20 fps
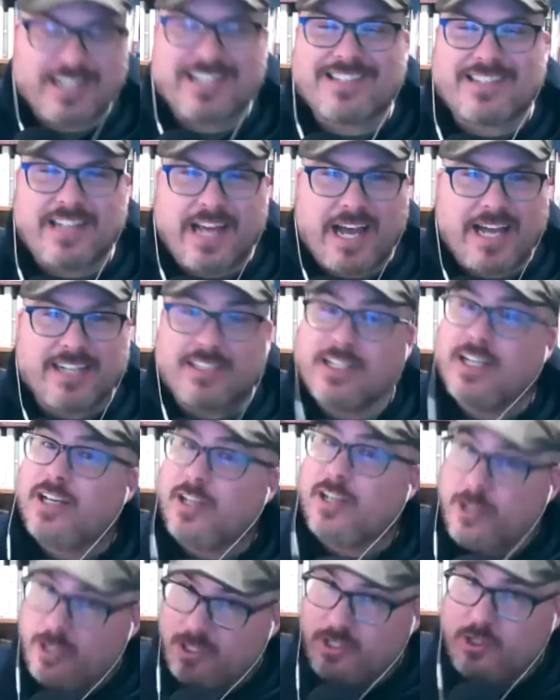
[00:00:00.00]
It's not
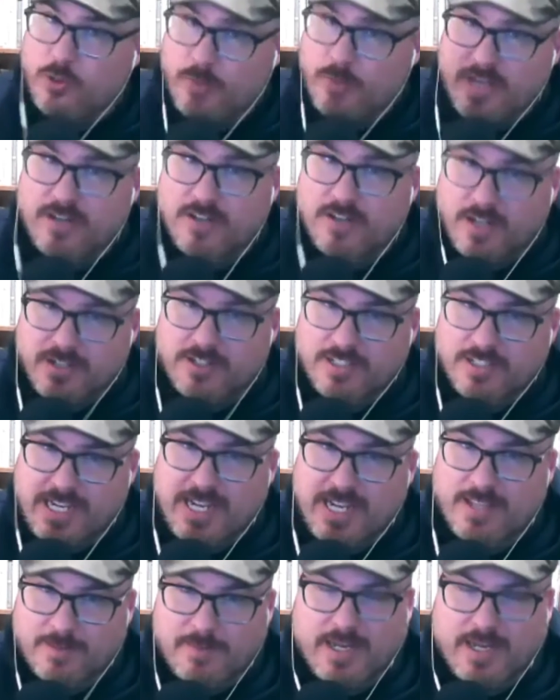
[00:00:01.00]
you better
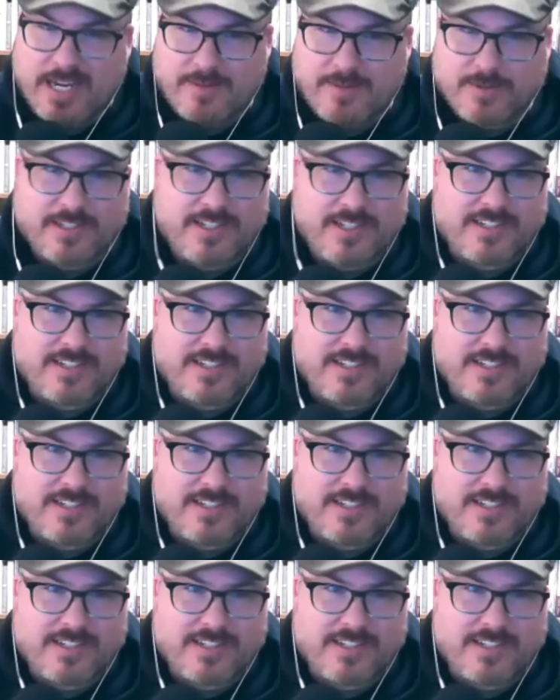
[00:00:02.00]
understand the Bible,